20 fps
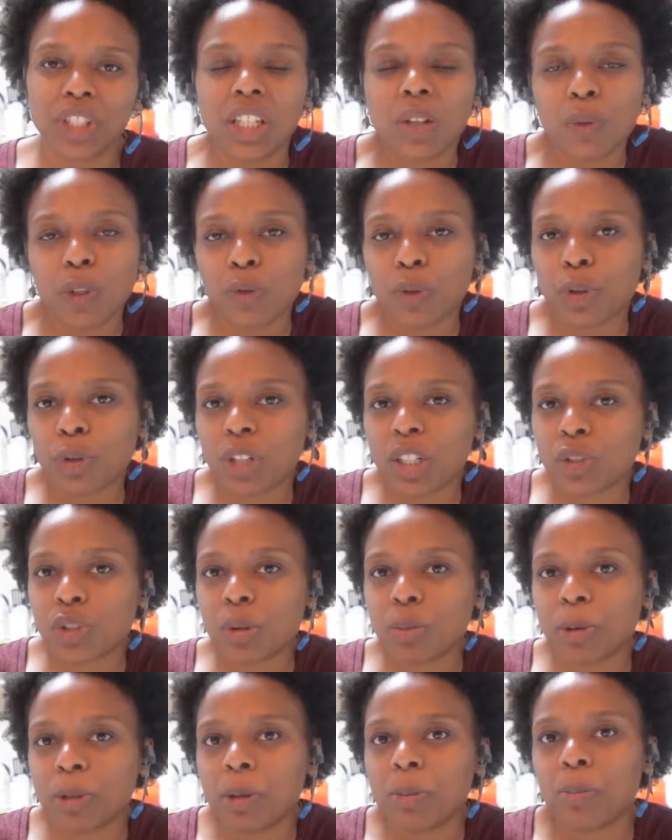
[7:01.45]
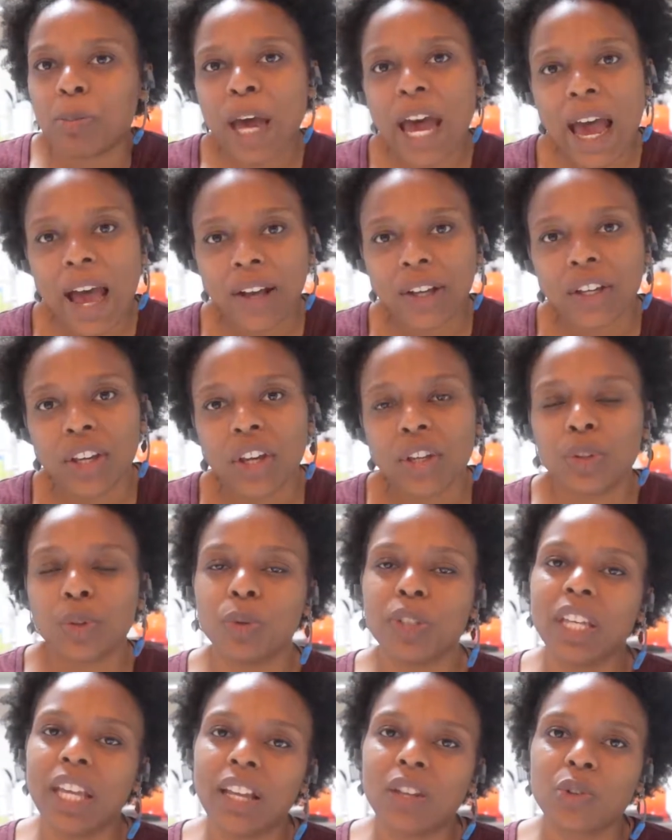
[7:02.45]
Even if you don't get your money back, you
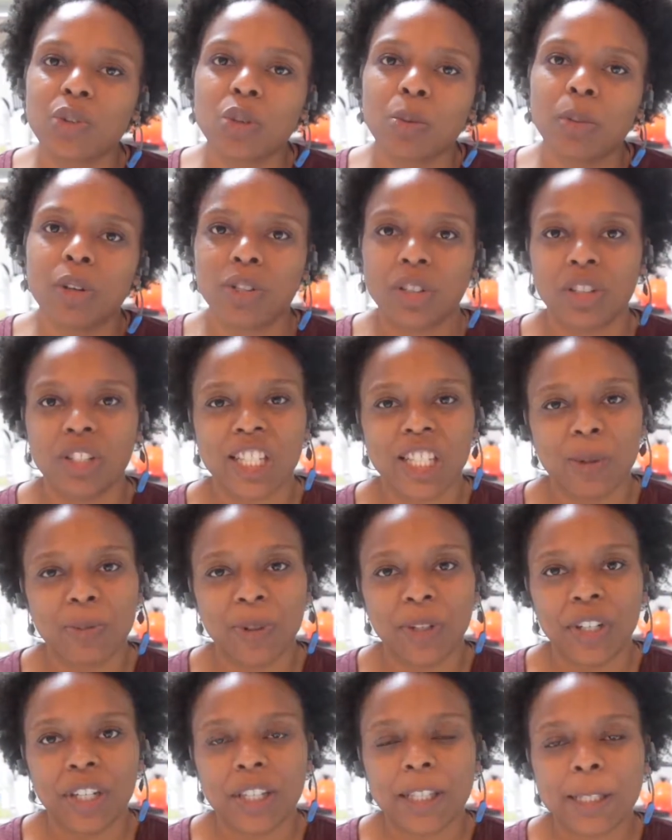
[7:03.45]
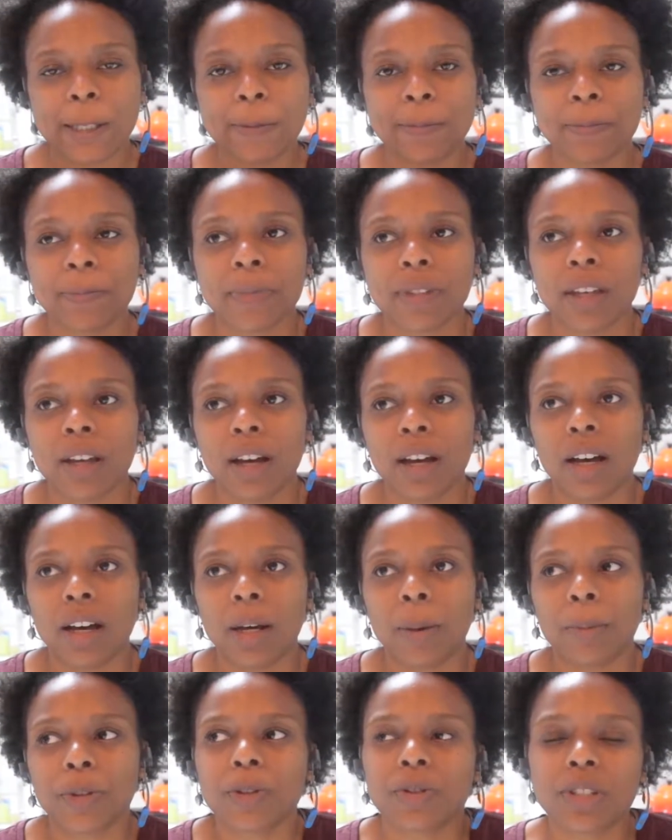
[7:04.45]
gain so much in experience.
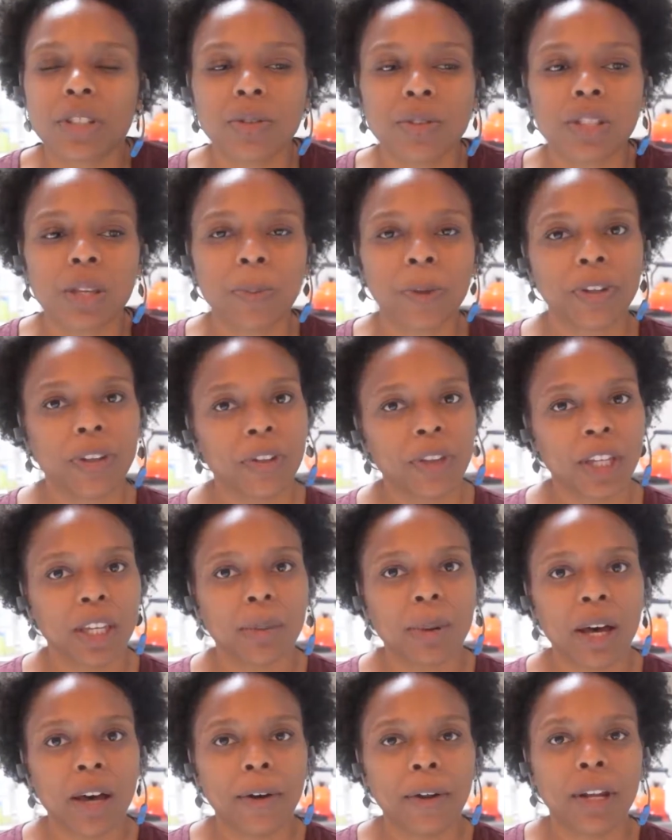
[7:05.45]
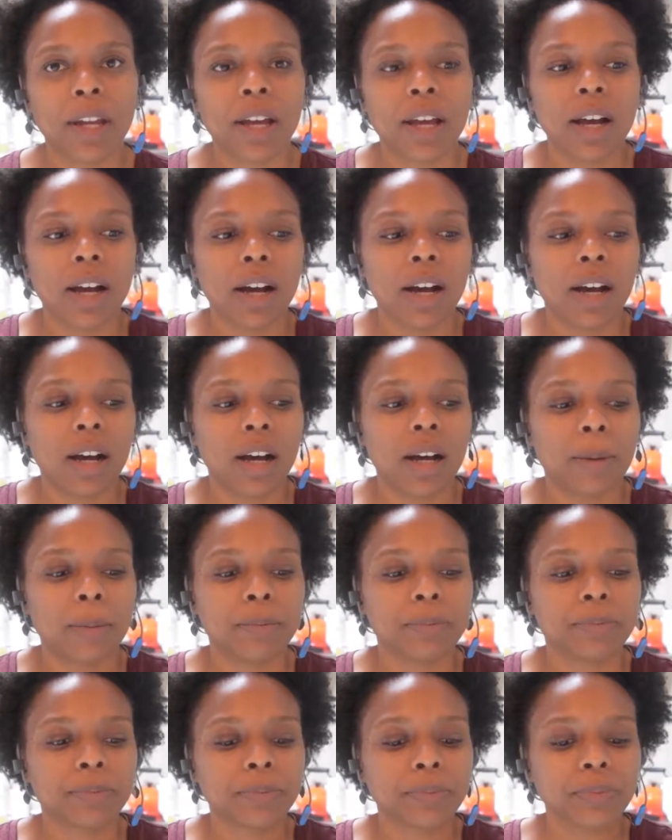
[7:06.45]
So it's just something to think about.
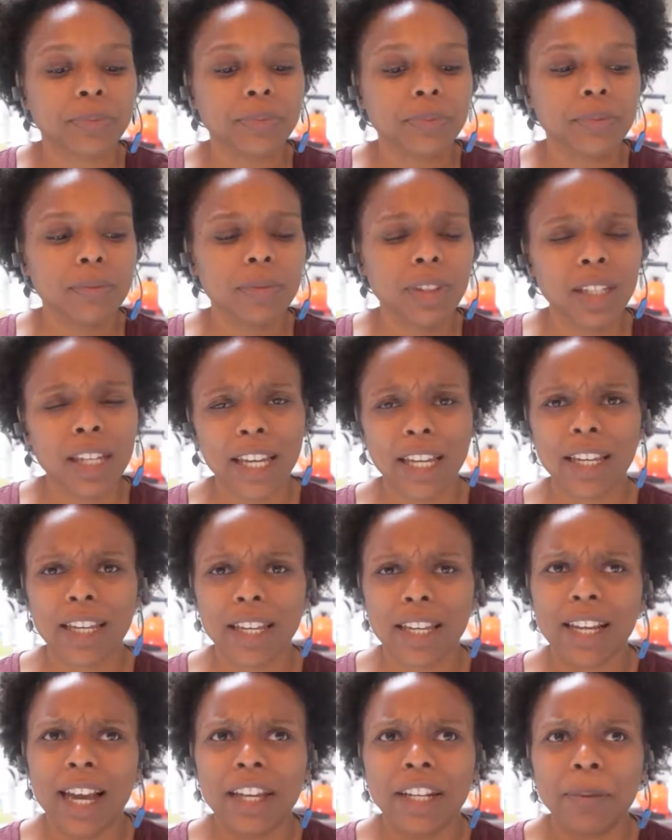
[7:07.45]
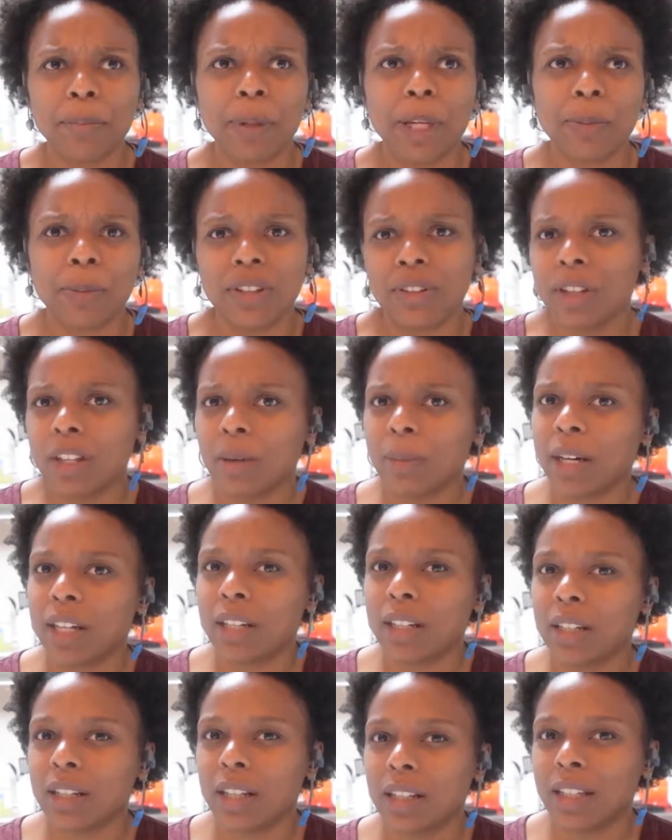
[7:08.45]
It kind of made me think about
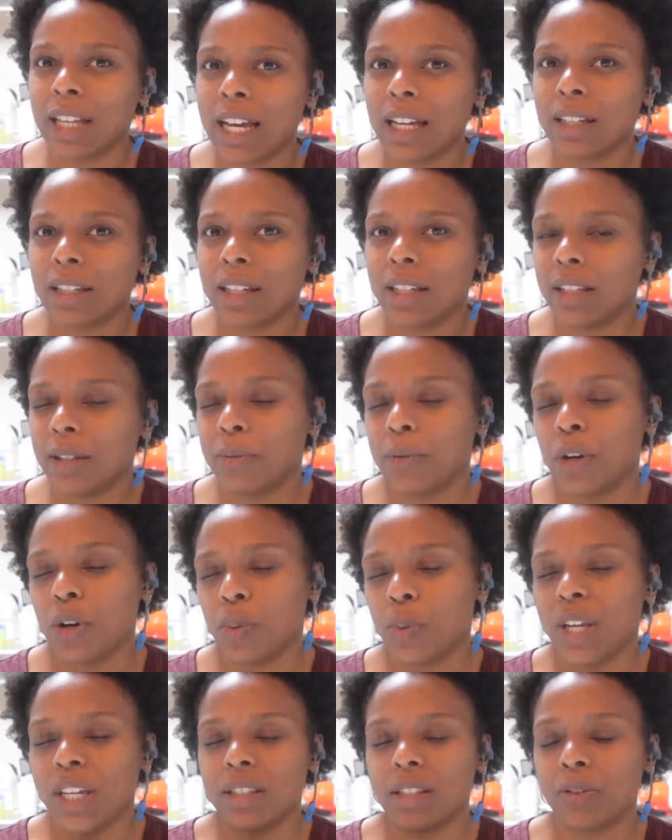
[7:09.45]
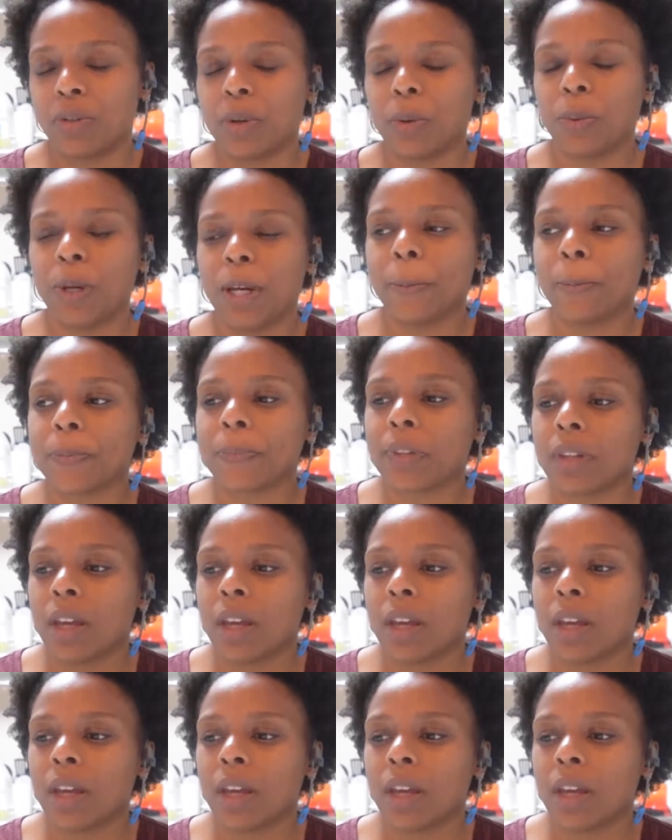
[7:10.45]
it a lot in a way different way.